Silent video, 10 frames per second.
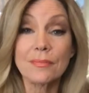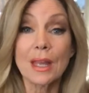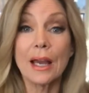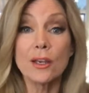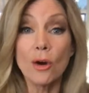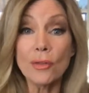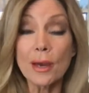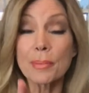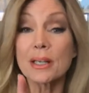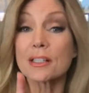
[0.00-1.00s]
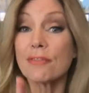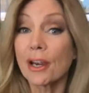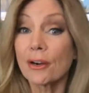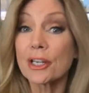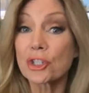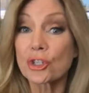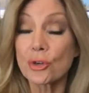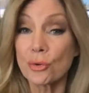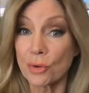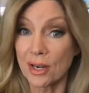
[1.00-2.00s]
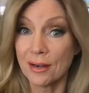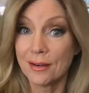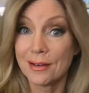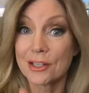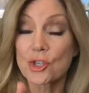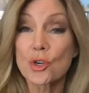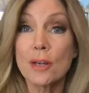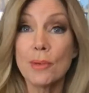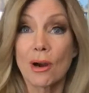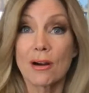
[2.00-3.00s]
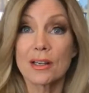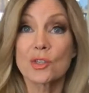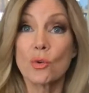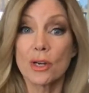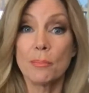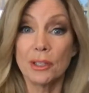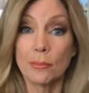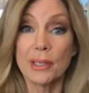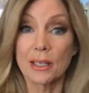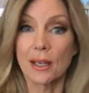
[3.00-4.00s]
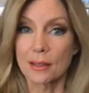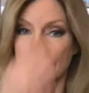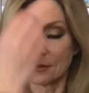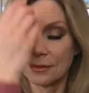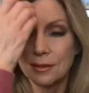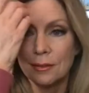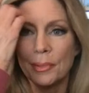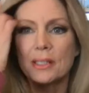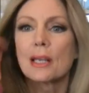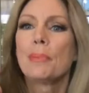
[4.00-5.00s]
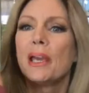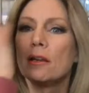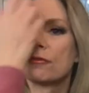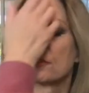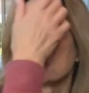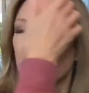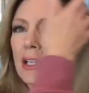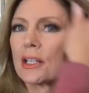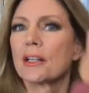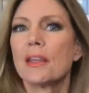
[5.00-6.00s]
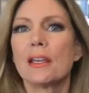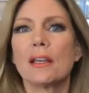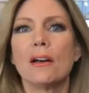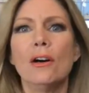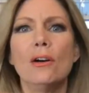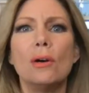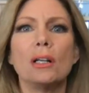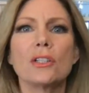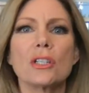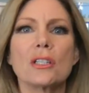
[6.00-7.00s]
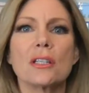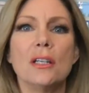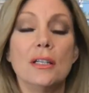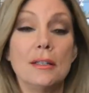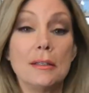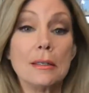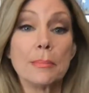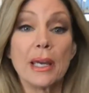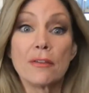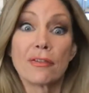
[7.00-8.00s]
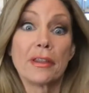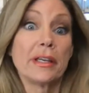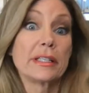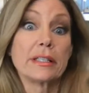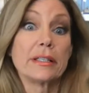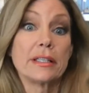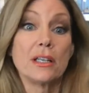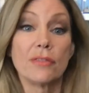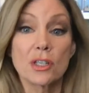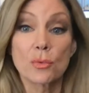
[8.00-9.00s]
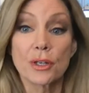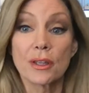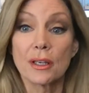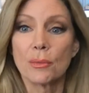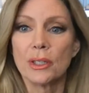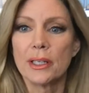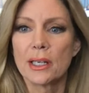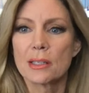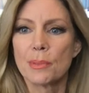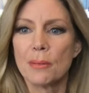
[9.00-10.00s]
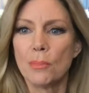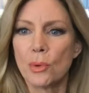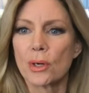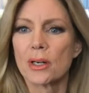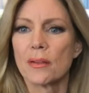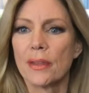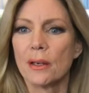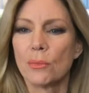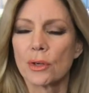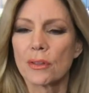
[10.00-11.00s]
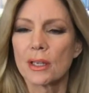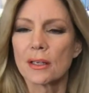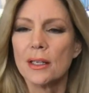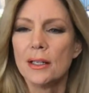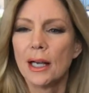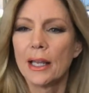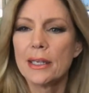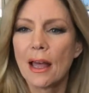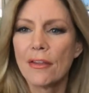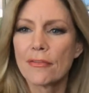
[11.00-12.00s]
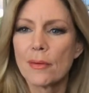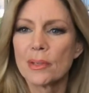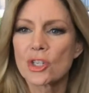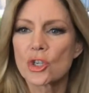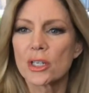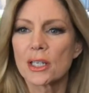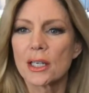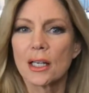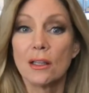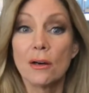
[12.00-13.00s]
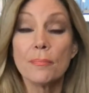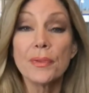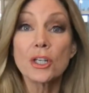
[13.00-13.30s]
I know that because very soon StreamYard is going to bill me again because I paid for a year thinking, oh, I'll just pay for this and see if it's worth it. Well, it has been more than worth it. Another from Australia. Hello.